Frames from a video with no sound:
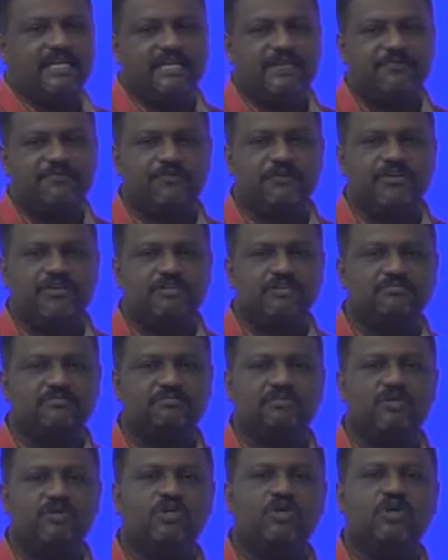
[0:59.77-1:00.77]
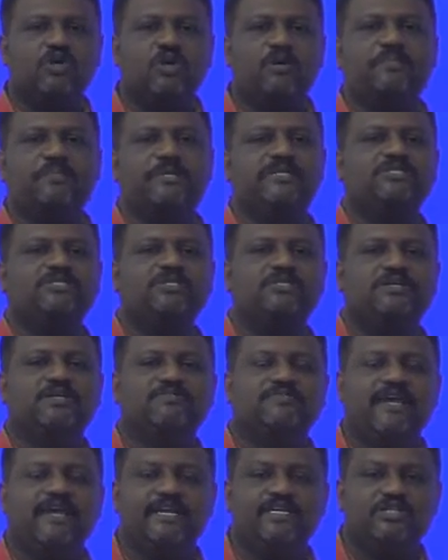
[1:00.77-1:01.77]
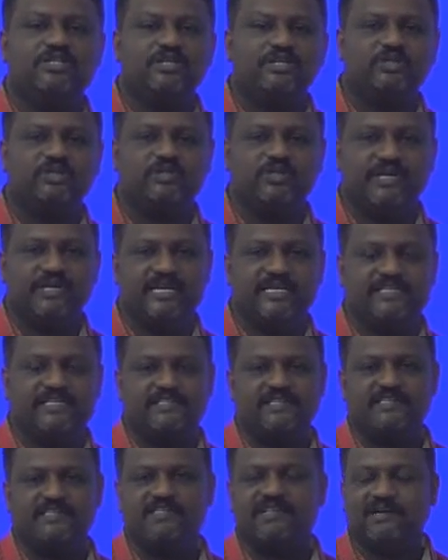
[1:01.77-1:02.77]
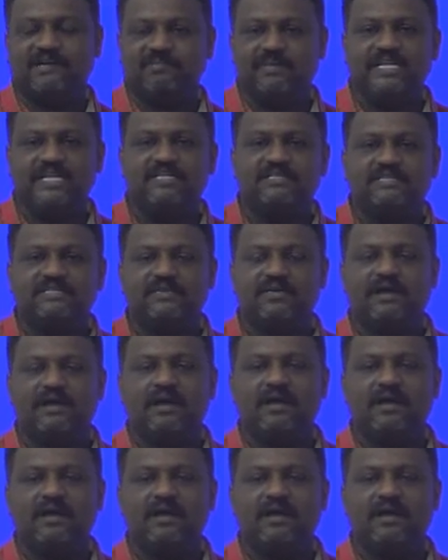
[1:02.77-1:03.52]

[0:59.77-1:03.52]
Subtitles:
default mode operation of 80386. That means,